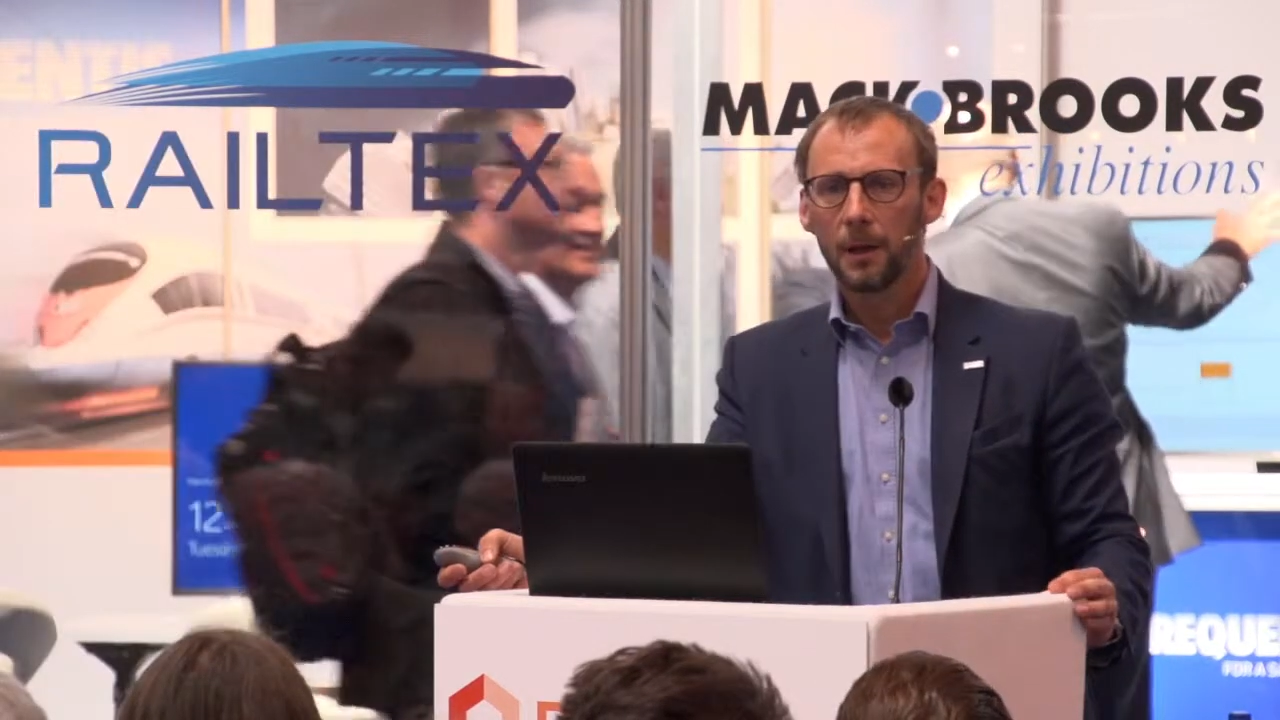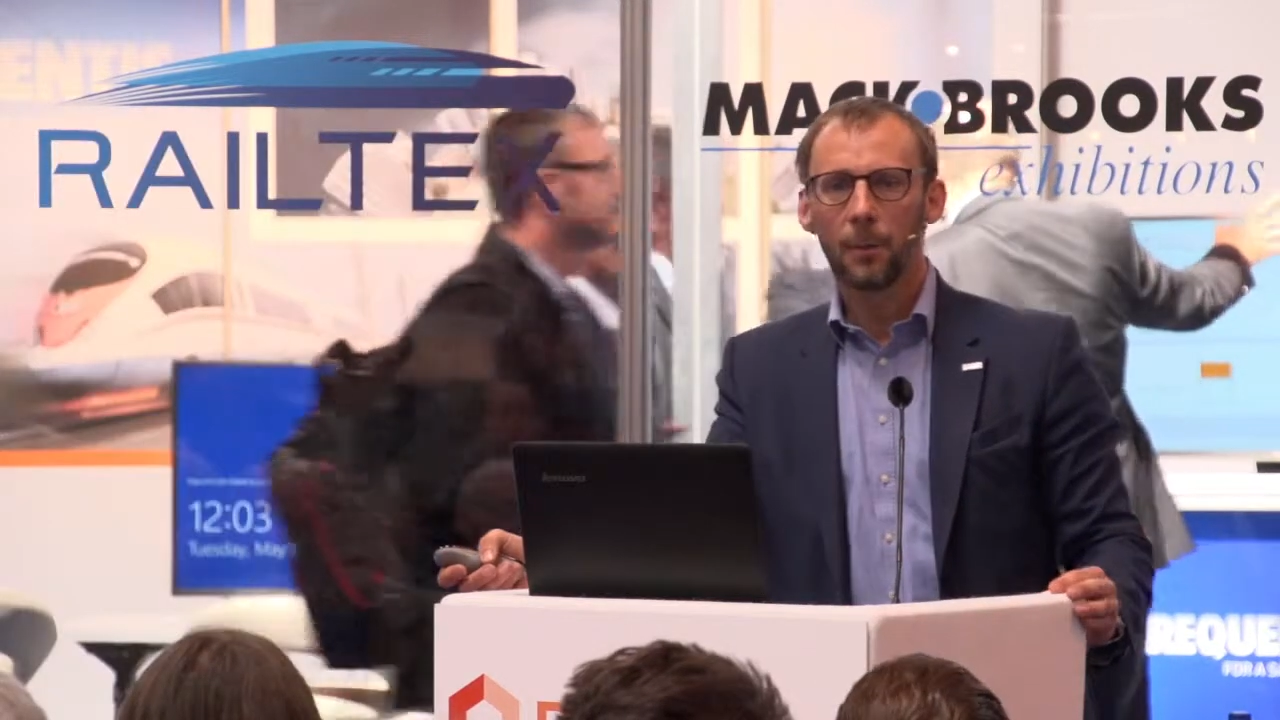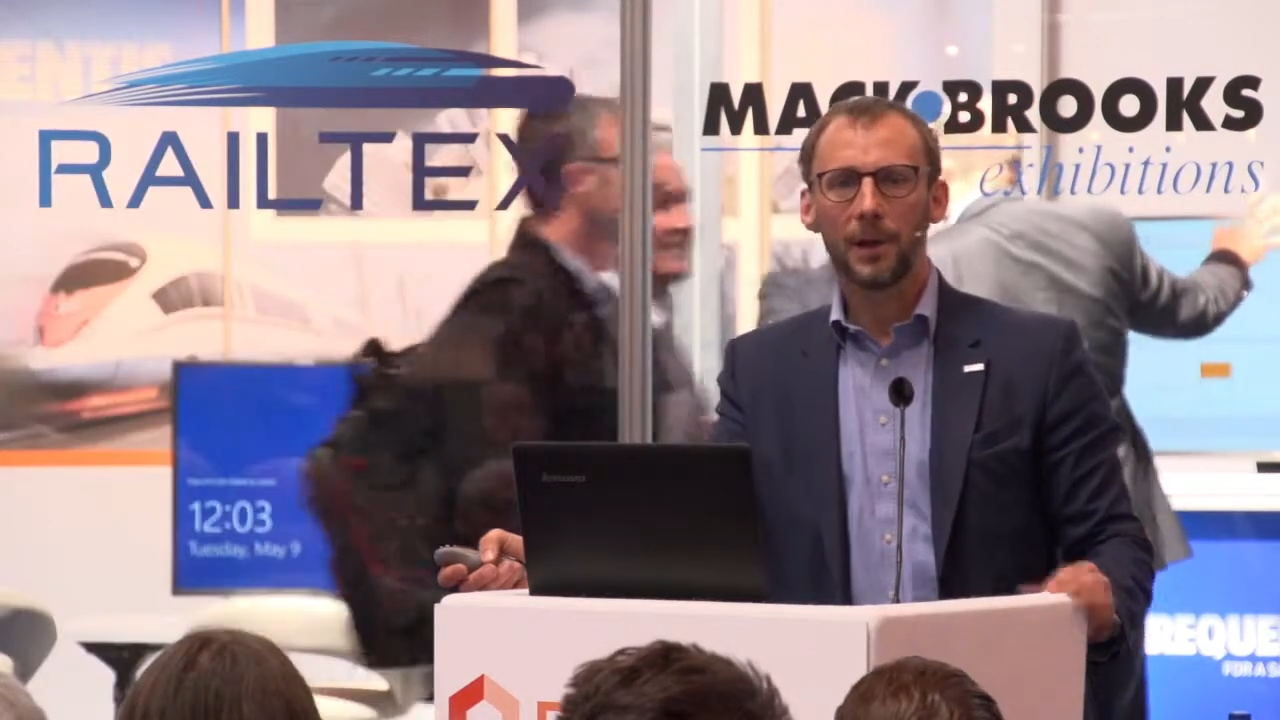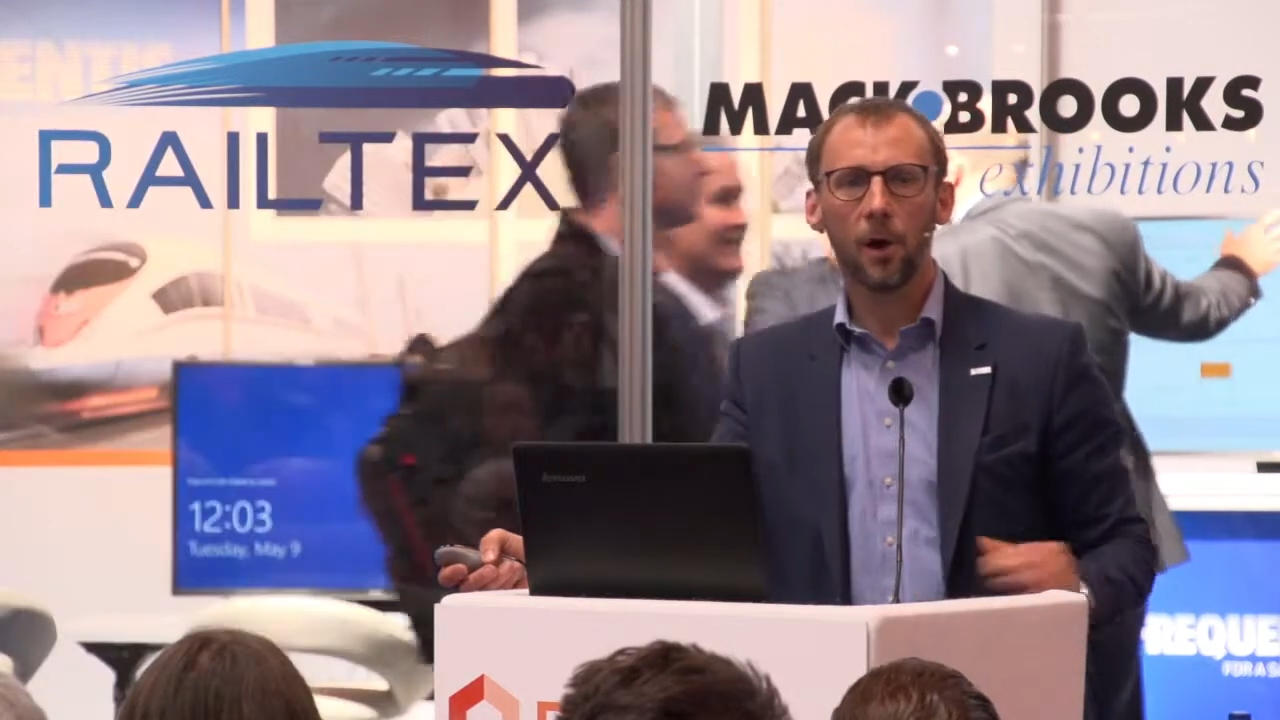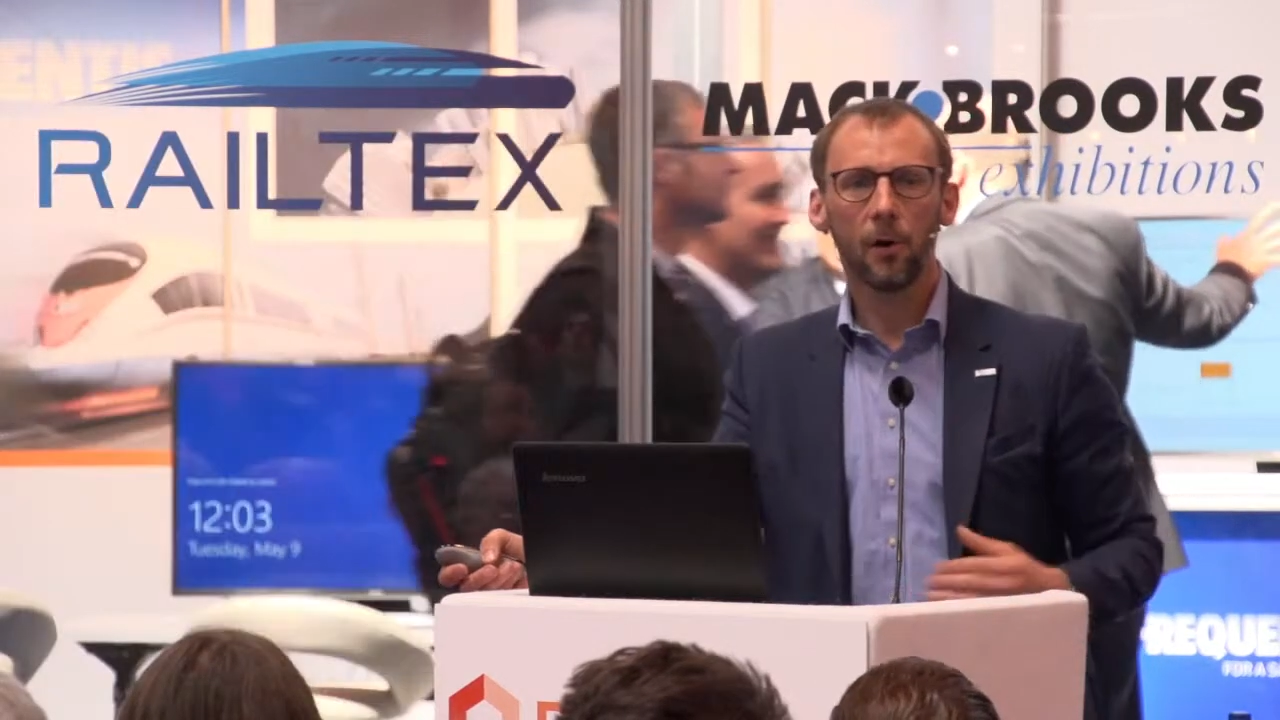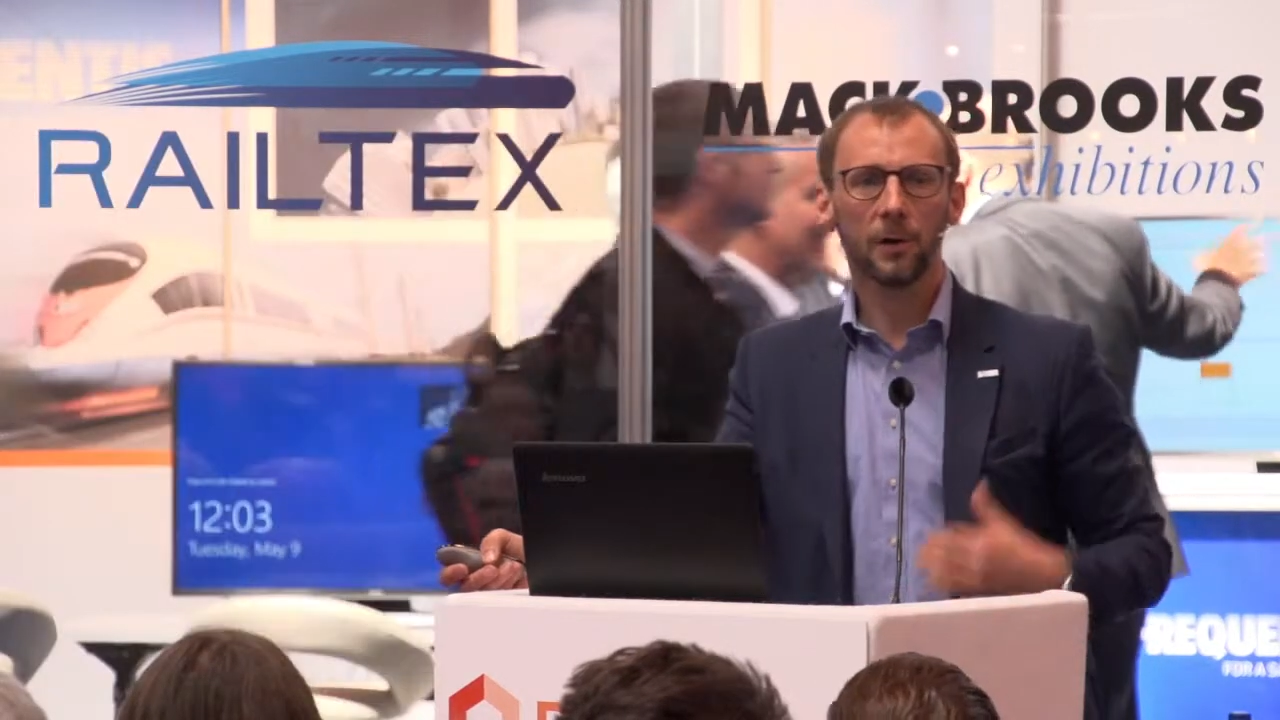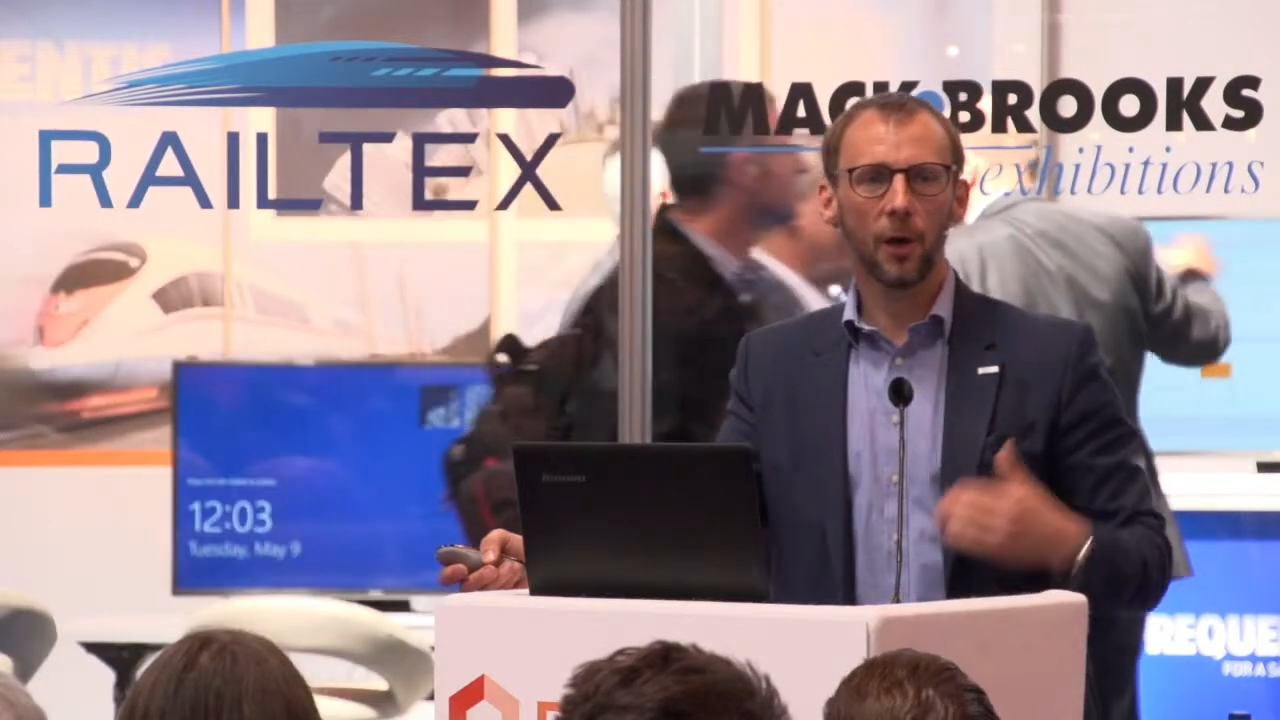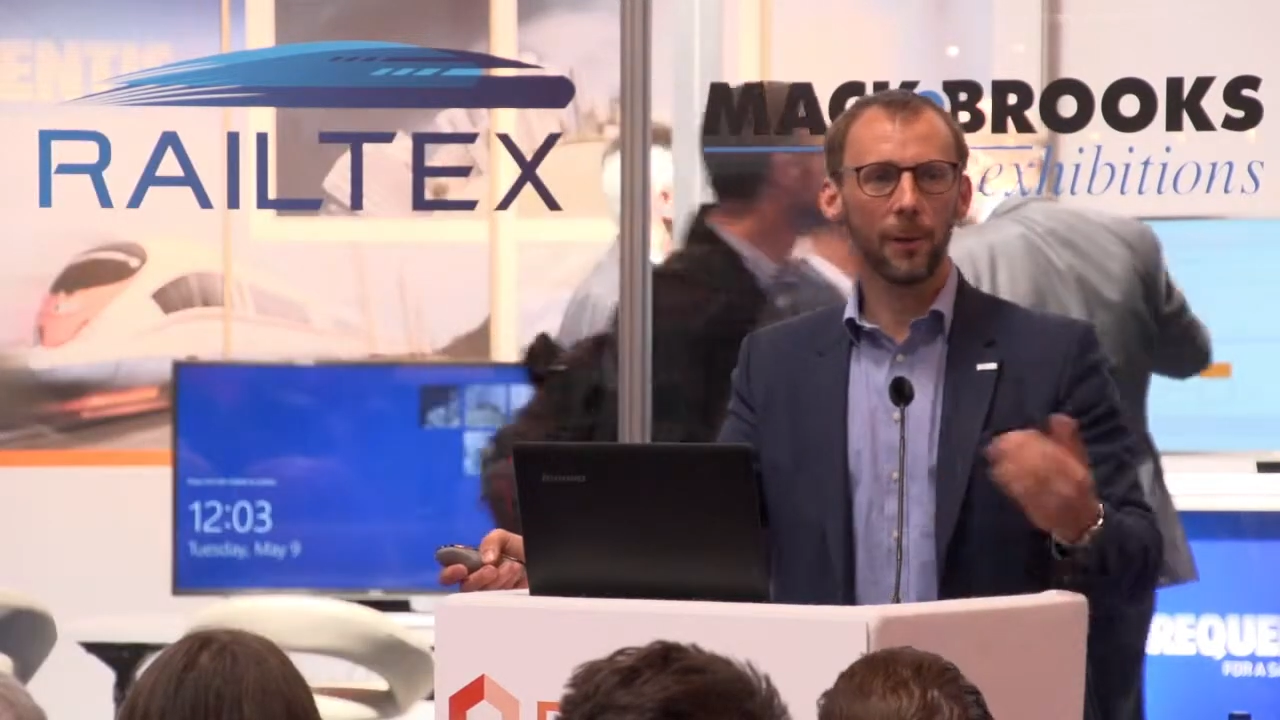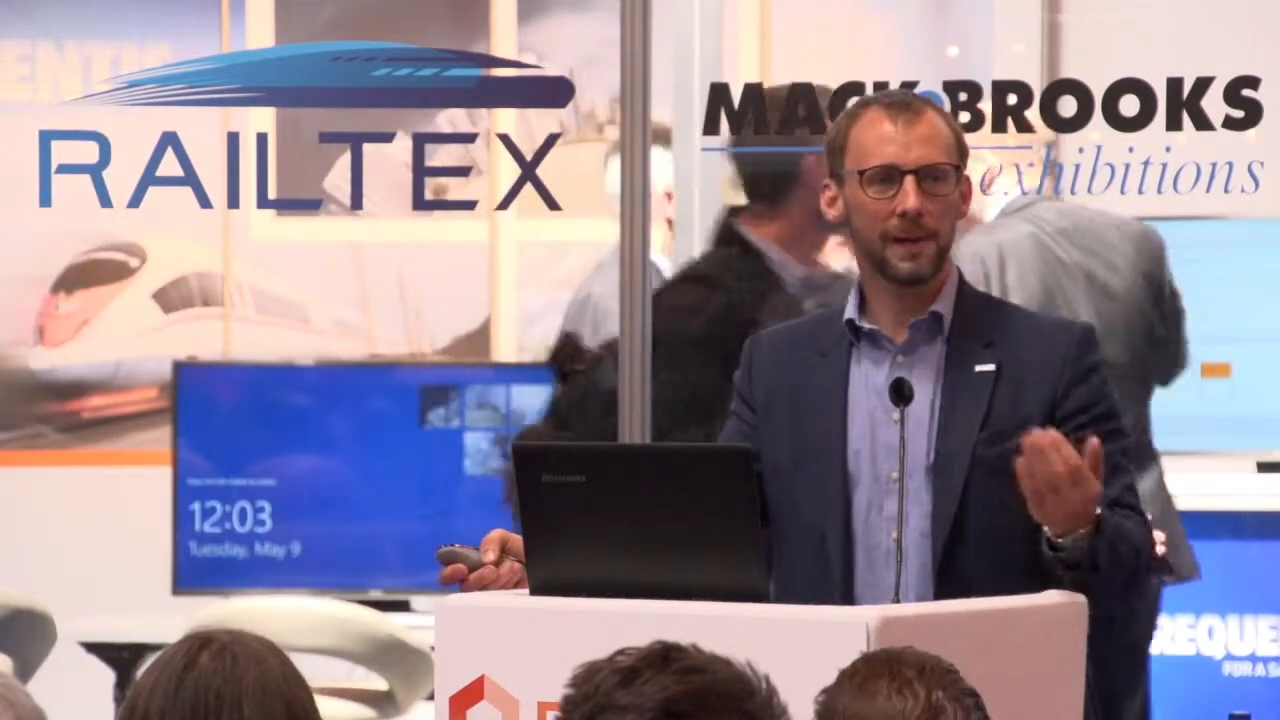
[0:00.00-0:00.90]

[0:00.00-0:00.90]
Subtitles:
We can't go